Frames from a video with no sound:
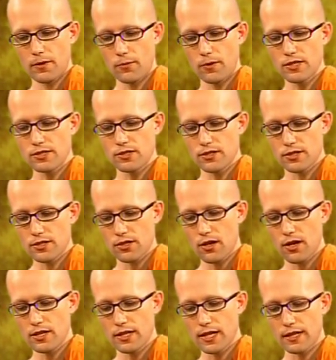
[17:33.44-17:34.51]
Once there is
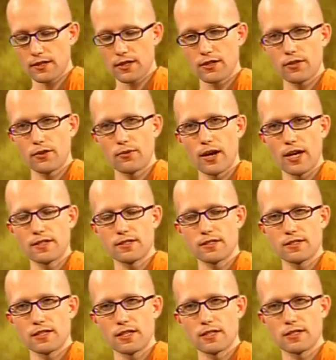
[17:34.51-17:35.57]
contact, then there
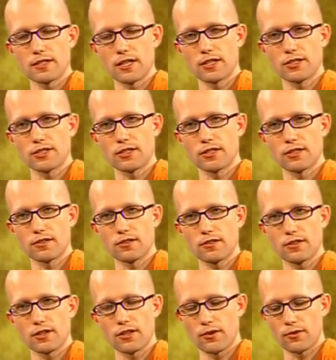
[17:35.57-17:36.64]
arises sensation.
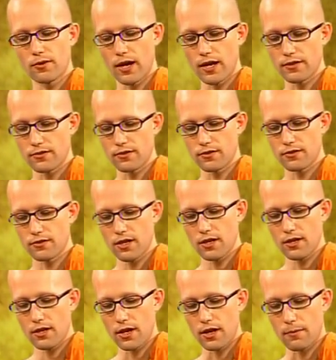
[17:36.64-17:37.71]
There arises
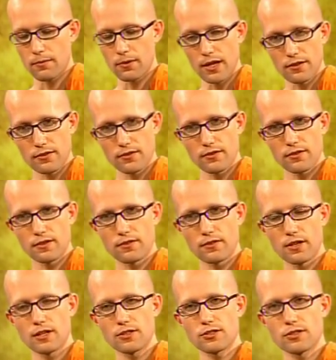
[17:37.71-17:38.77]
a pleasant
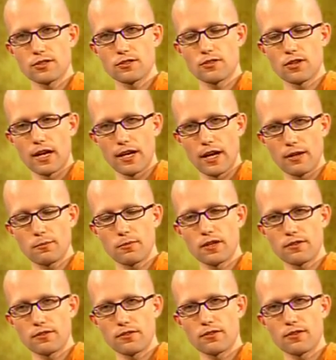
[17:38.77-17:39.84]
sensation, an
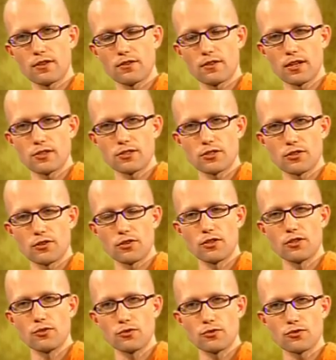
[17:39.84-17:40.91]
unpleasant sensation, or
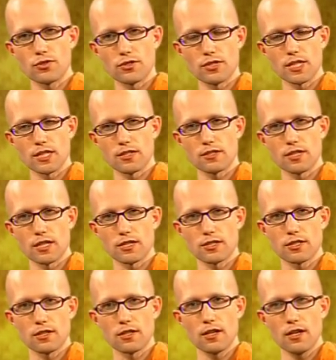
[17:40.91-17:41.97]
a neutral
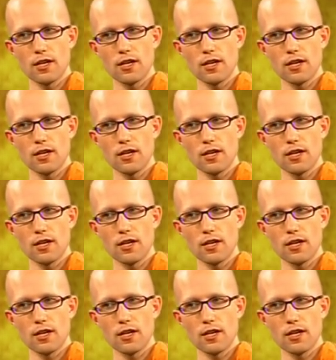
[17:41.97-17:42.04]
sensation.